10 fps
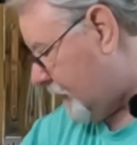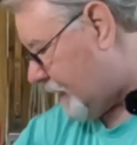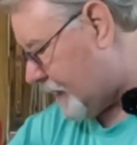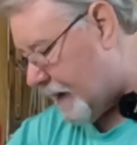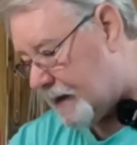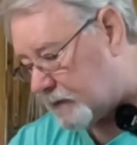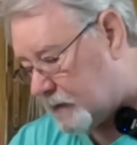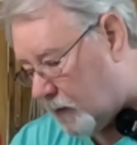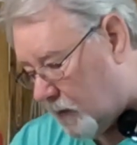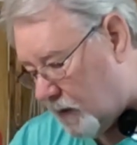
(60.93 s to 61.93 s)
and I'll
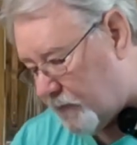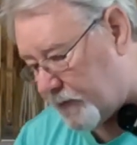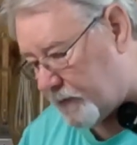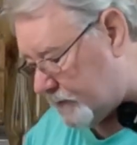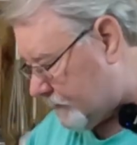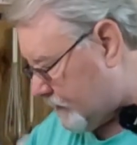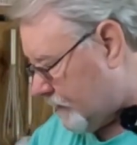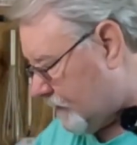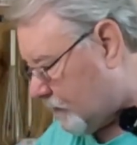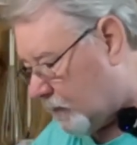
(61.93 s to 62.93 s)
go over
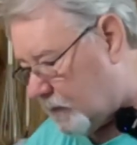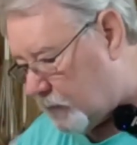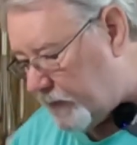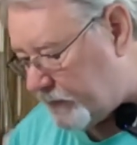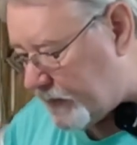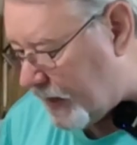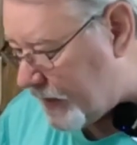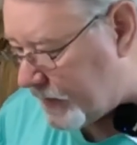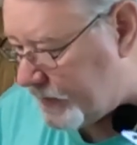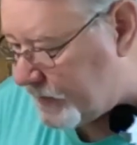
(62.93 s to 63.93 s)
what we've
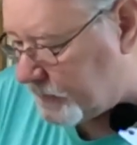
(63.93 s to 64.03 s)
got in